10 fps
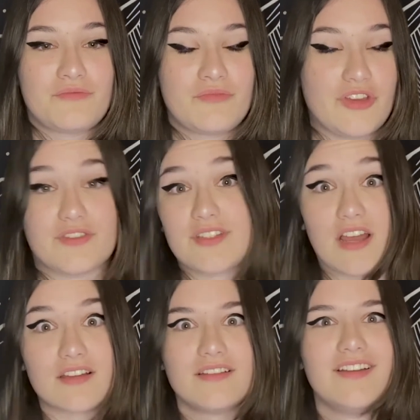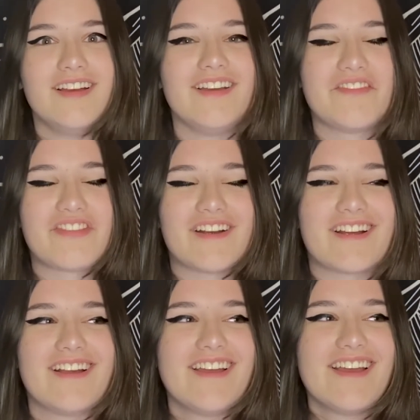feel stuck, if
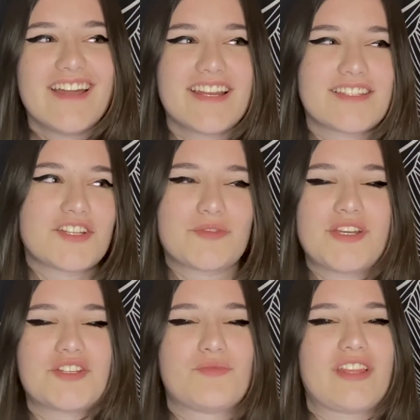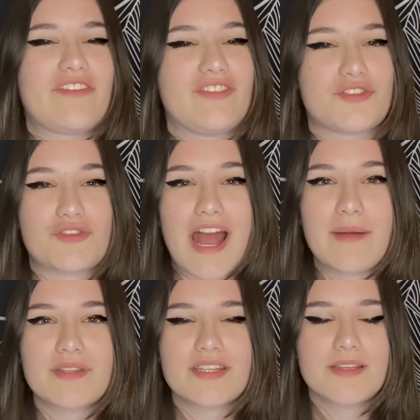they're in a situation where they feel
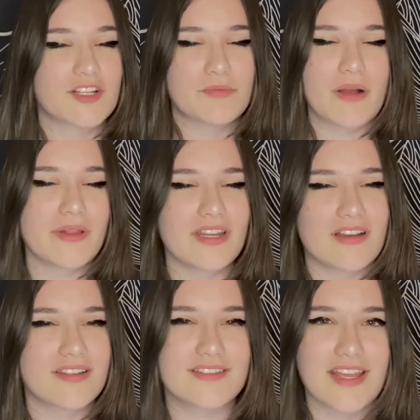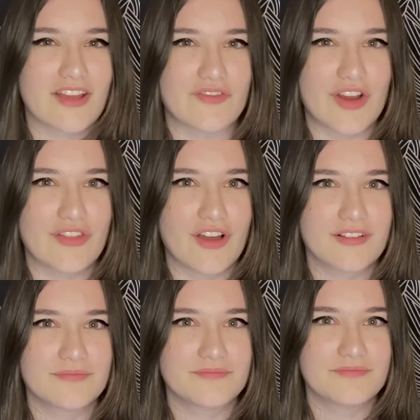trapped, they're probably not going to stay there very long.
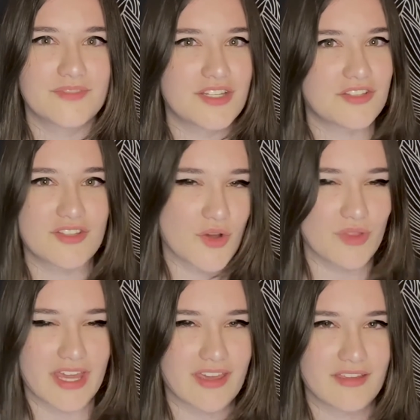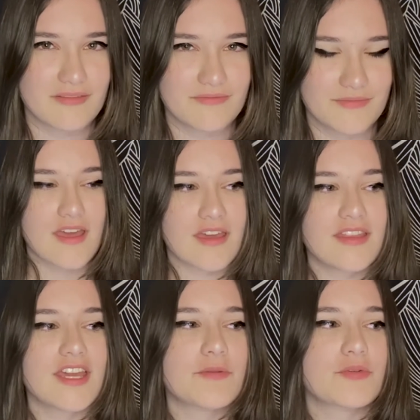They don't like it. And
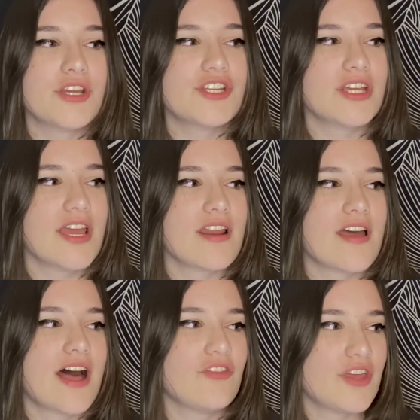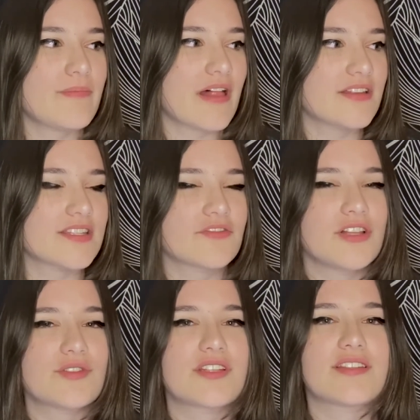they appreciate a healthy balance of
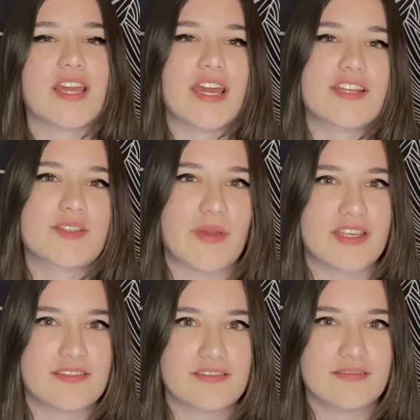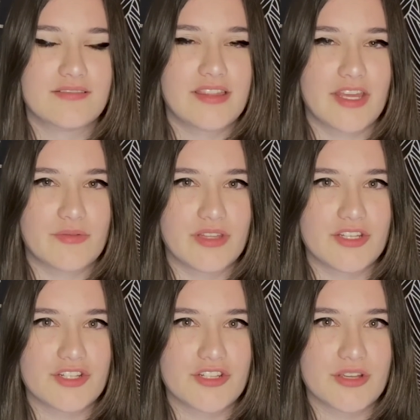closeness and space in their
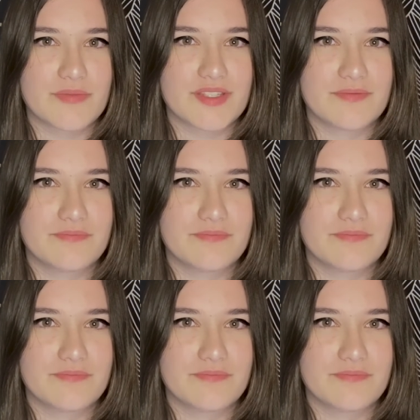relationships.